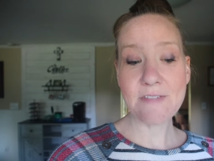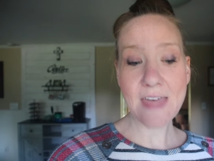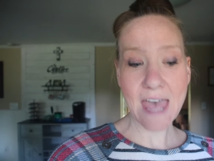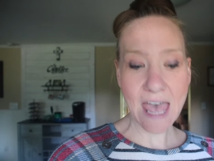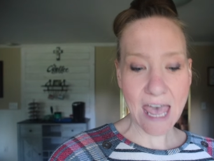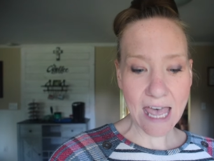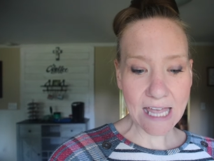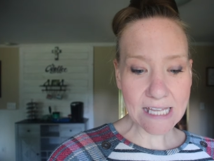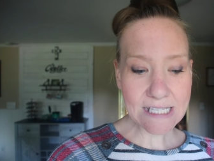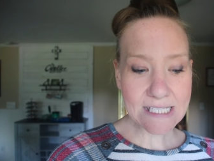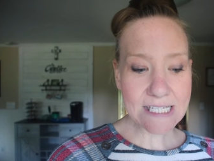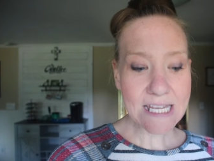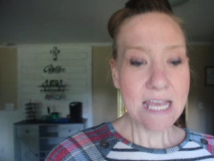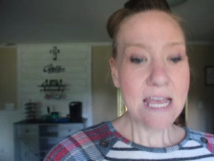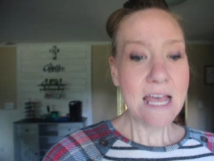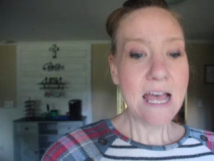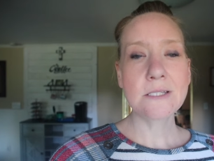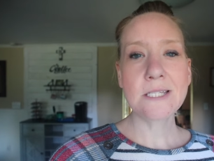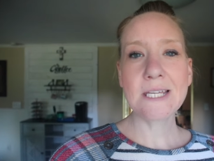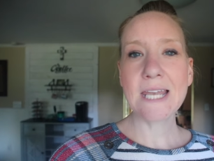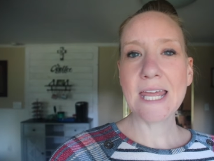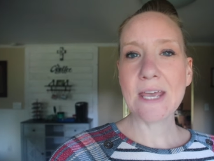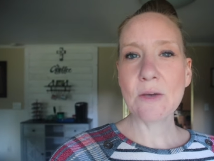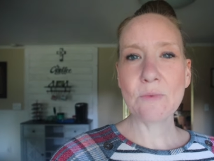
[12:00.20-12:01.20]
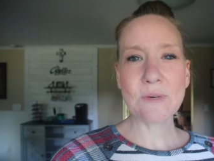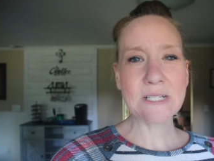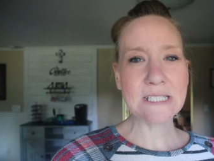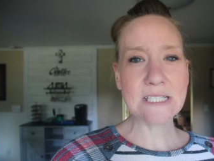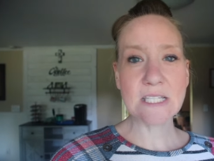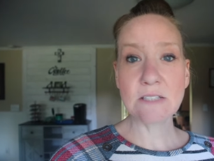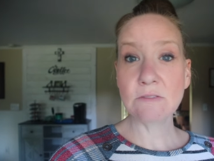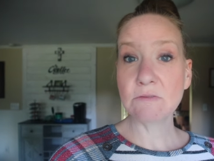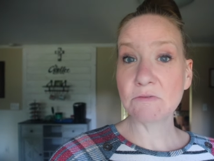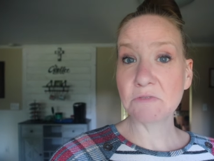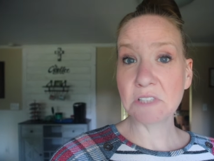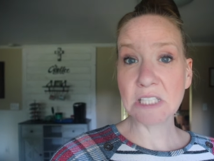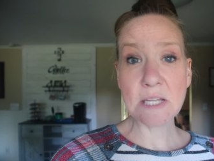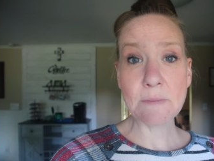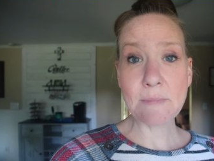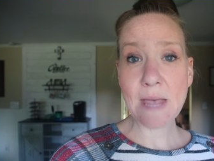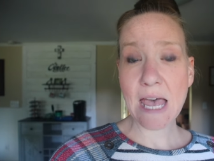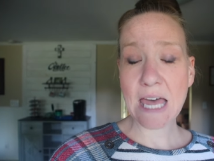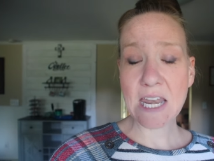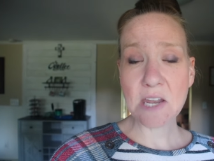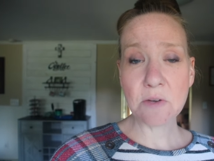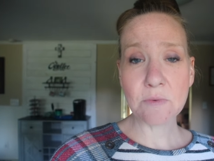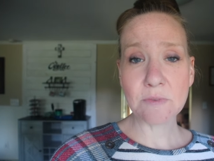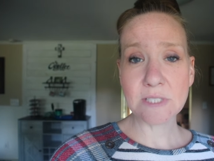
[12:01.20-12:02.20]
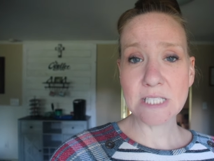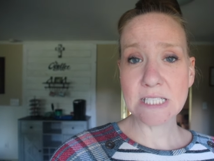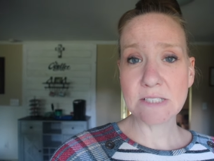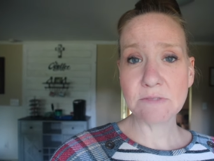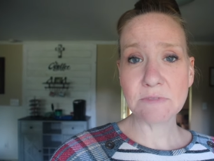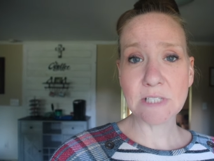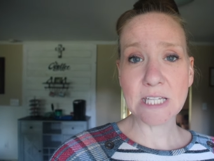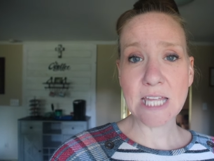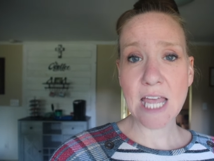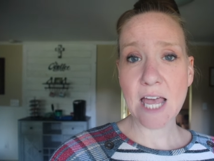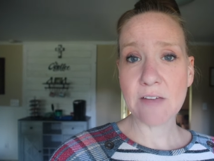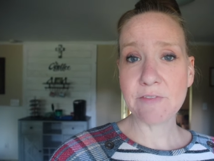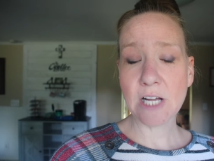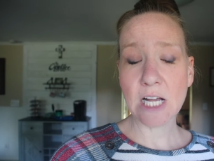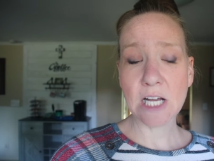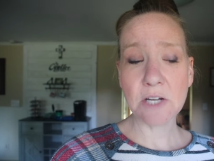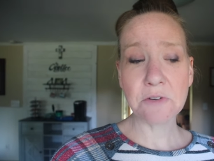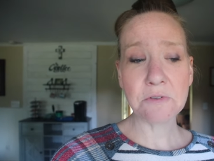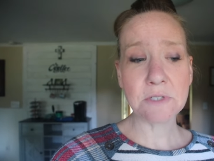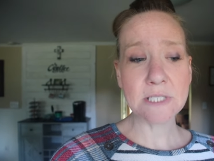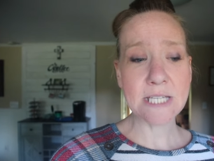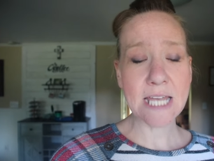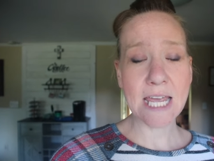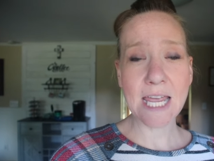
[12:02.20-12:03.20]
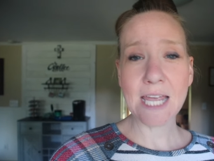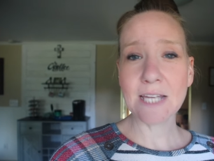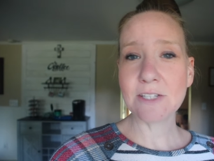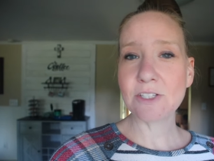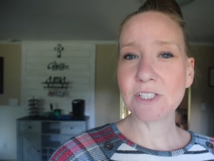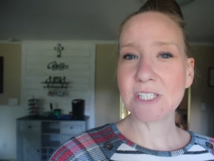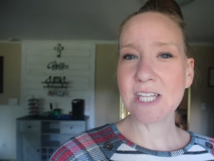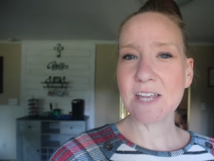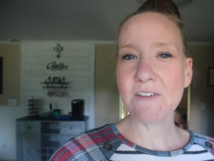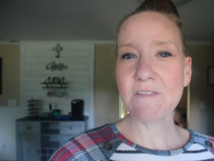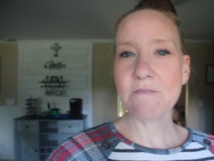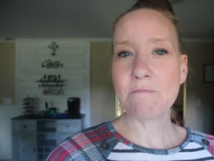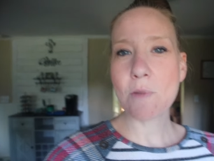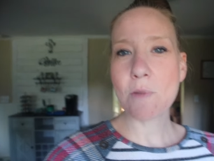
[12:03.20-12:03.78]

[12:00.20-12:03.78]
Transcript: that. Today wasn't really bad. I didn't really have a hungry day. I just have